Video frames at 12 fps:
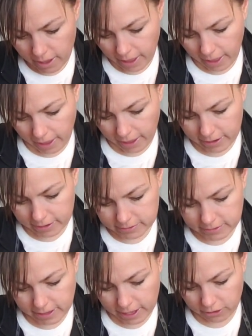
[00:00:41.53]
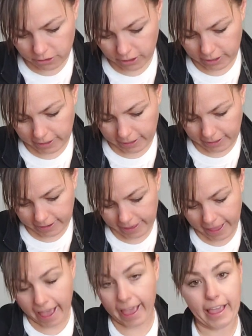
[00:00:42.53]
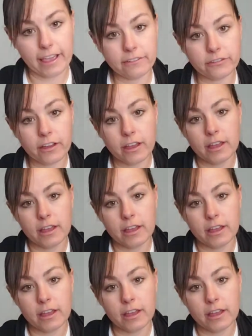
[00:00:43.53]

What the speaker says: And then you're gonna need a cave.